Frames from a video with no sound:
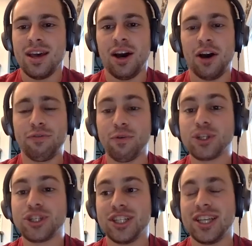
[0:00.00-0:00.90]

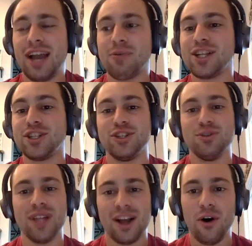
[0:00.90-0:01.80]
Unfortunately, I wanted to
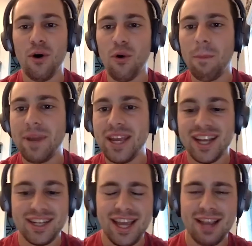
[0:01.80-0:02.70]
do like a whole
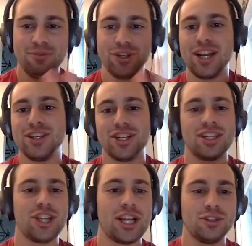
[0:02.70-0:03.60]
big name change
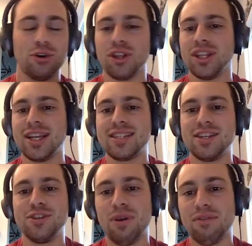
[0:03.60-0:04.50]
and change all the links
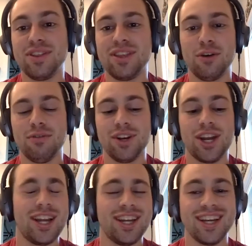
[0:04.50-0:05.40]
and do everything
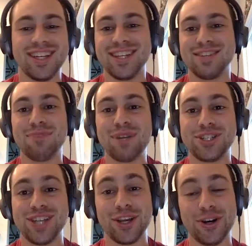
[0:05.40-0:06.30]
overnight. I did as much
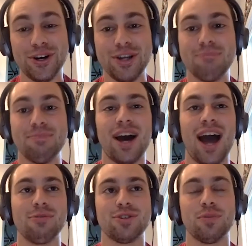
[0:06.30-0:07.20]
as I could, but
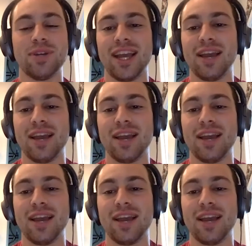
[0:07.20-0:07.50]
I was hoping to get